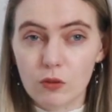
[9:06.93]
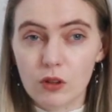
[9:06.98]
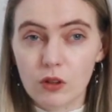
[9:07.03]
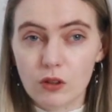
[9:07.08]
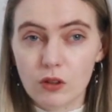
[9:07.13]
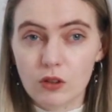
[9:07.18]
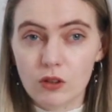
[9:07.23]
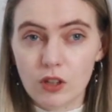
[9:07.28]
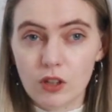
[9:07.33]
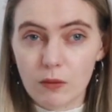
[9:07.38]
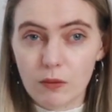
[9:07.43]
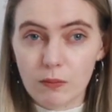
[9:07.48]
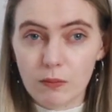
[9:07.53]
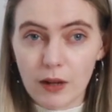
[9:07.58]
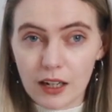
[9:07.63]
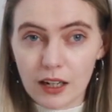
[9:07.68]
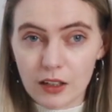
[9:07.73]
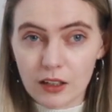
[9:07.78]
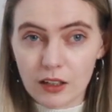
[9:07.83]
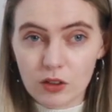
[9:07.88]
order to
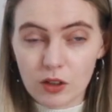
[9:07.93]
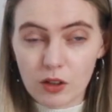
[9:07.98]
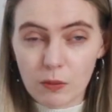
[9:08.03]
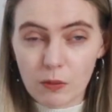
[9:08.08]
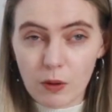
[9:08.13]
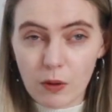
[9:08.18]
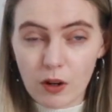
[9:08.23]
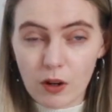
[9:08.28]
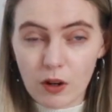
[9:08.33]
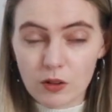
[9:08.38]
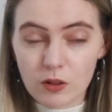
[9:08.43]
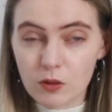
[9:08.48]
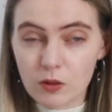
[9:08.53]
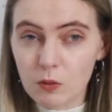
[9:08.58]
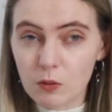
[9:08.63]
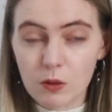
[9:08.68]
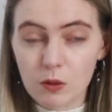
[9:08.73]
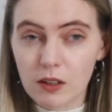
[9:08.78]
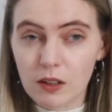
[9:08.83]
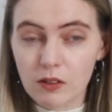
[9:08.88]
jump back into the past
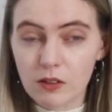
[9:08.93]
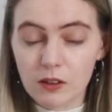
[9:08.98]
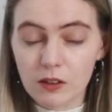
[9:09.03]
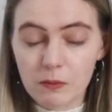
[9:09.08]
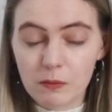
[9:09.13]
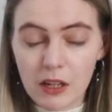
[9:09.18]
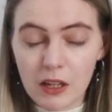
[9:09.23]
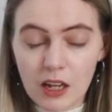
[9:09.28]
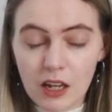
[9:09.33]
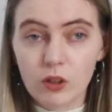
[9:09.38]
or whatever,